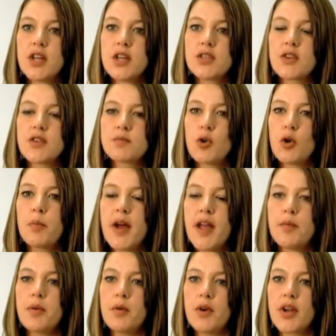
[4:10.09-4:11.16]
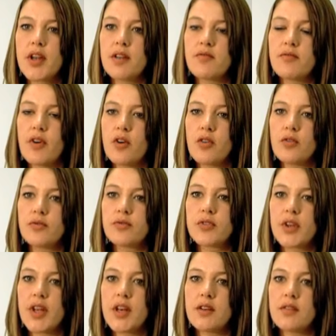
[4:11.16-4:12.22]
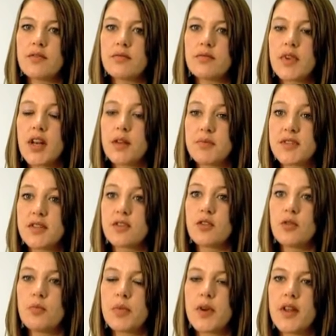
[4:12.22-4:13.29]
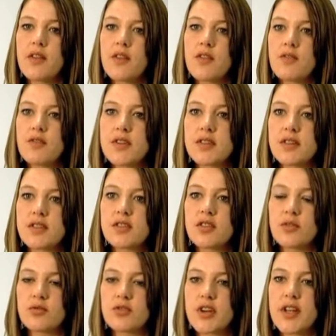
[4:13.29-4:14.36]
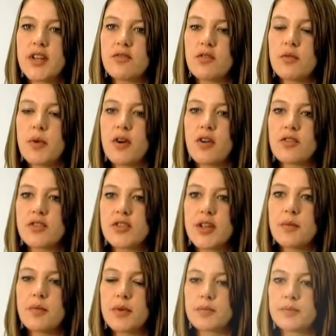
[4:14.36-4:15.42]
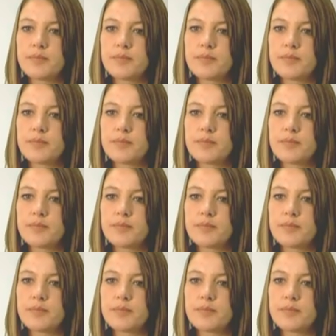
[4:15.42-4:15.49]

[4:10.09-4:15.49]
So there's more paperwork involved in a limited company than there is in a sole trader or partnership.